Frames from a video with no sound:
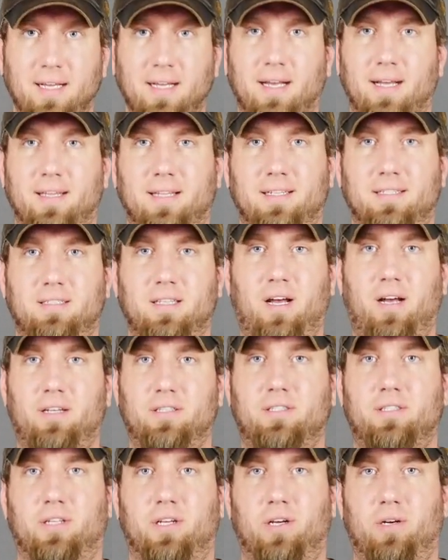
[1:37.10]
And then it's
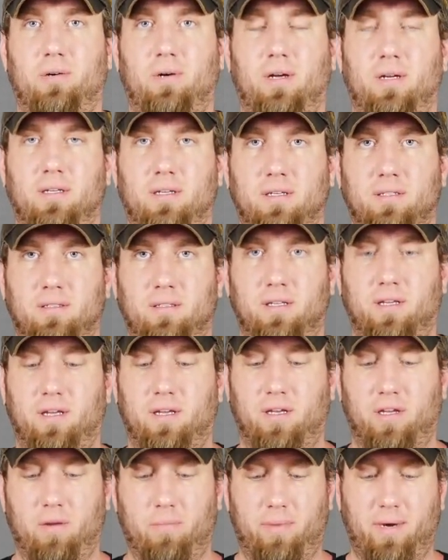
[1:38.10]
also the
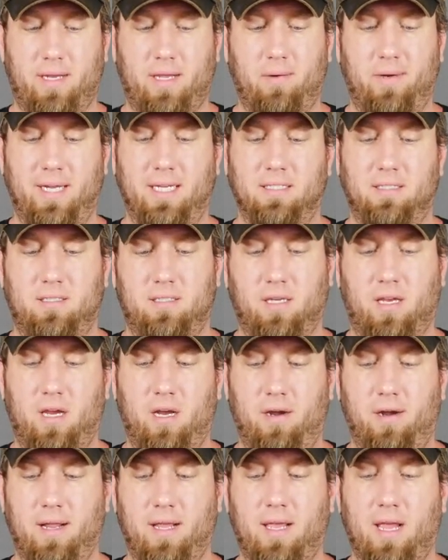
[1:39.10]
Ubiquiti
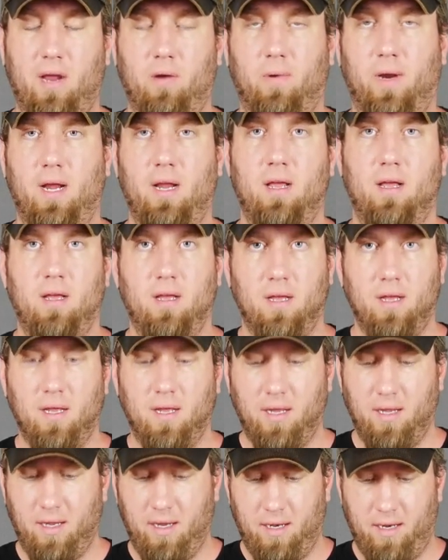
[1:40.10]
Security Gateway.
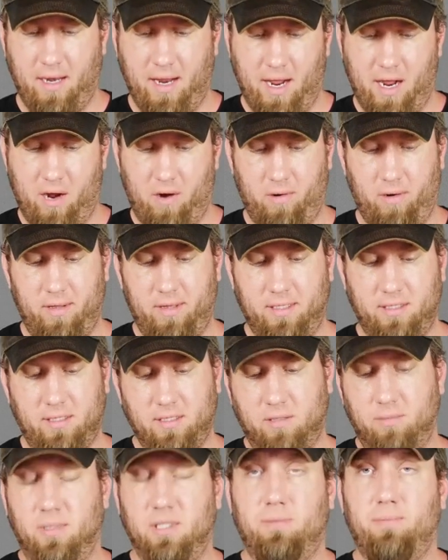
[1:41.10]
Now, this
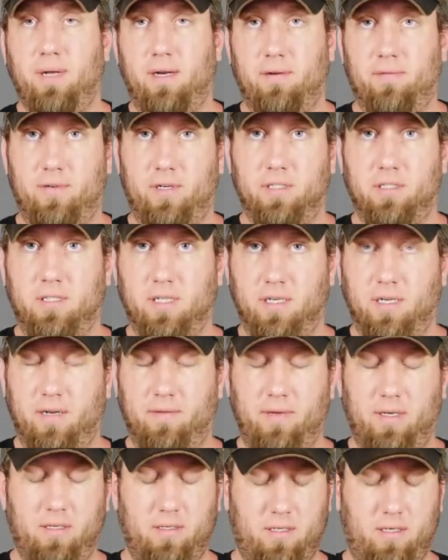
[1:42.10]
is a much better version
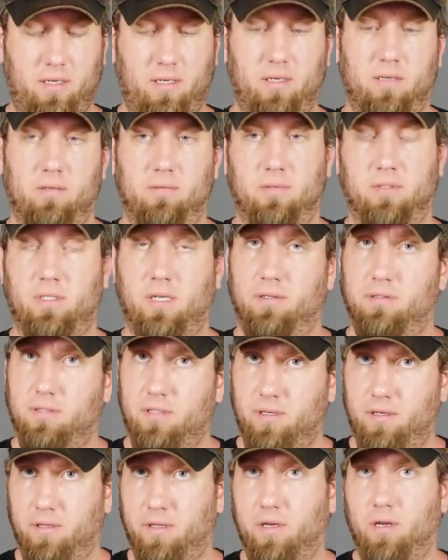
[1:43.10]
of it, which I would
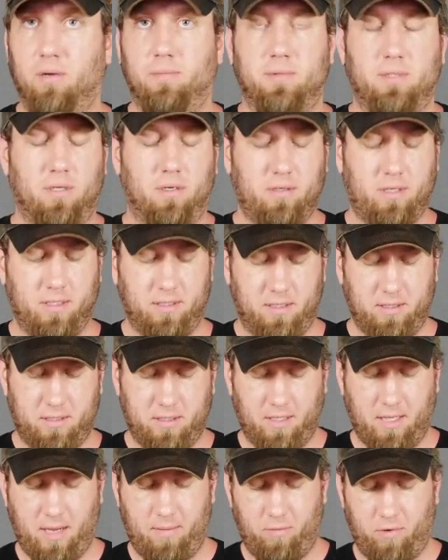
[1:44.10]
certainly hope so because it's
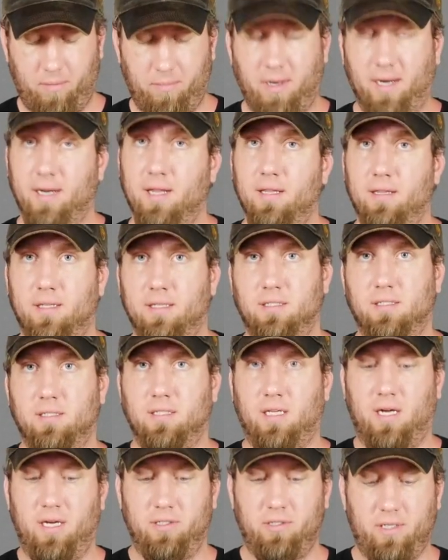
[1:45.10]
a lot more money. This is
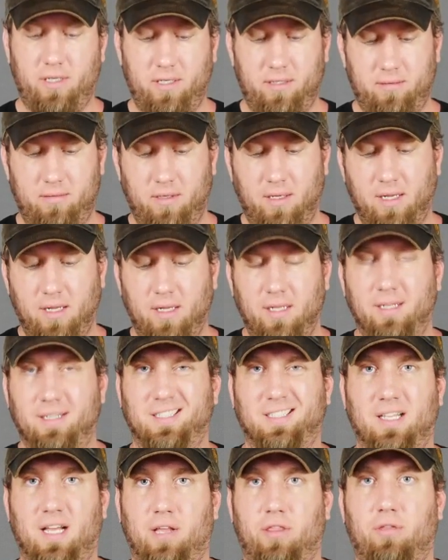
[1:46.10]
100, this
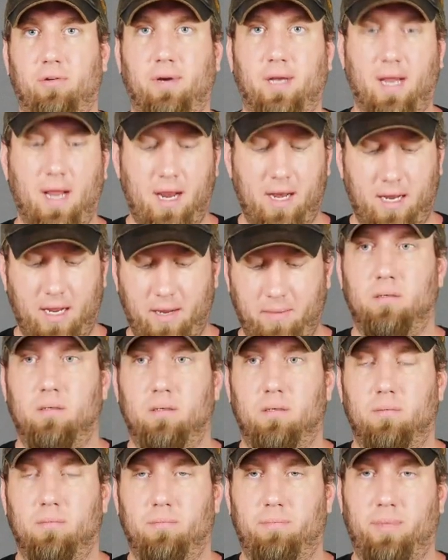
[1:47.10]
is like 380.
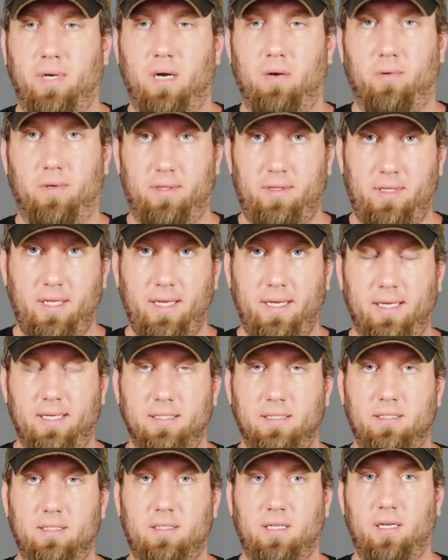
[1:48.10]
But with
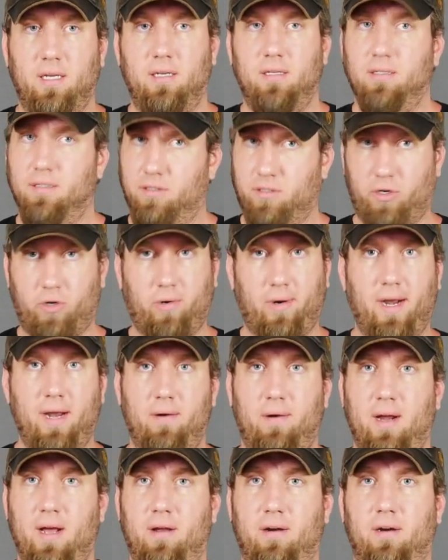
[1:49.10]
this, it's a great
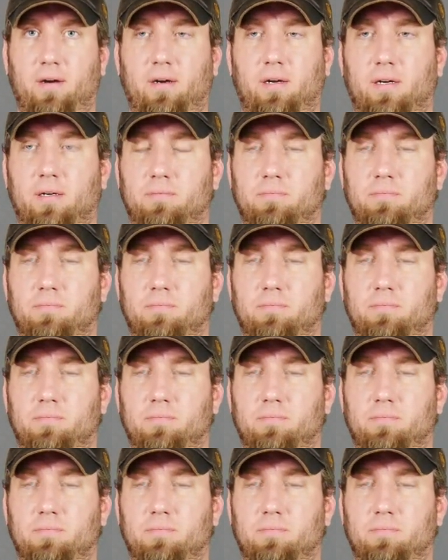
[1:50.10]
router.